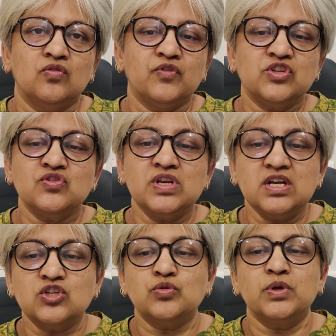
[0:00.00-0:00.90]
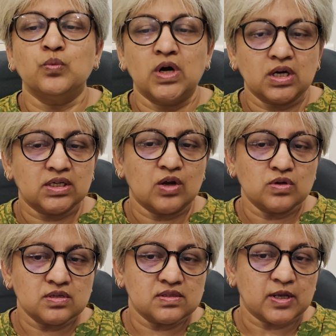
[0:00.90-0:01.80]
which needs to be worked
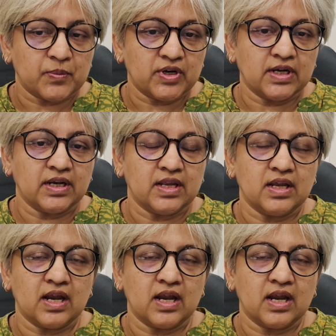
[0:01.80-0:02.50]
out separately,